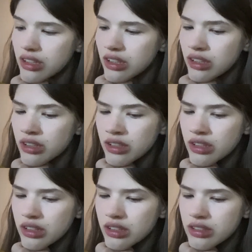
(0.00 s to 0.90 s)
in
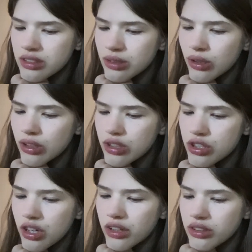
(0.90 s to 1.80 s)
the store
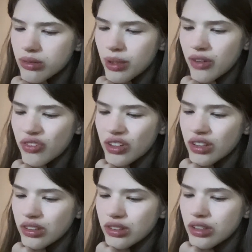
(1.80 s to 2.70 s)
shed to be
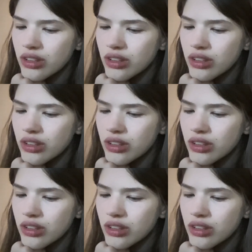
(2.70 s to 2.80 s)
filled,